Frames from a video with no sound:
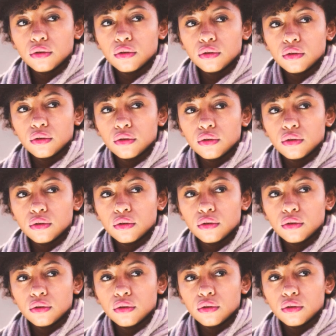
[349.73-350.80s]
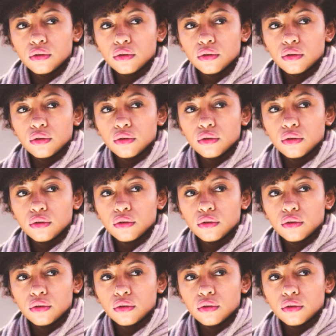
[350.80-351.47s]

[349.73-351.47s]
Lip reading: Nothing is said.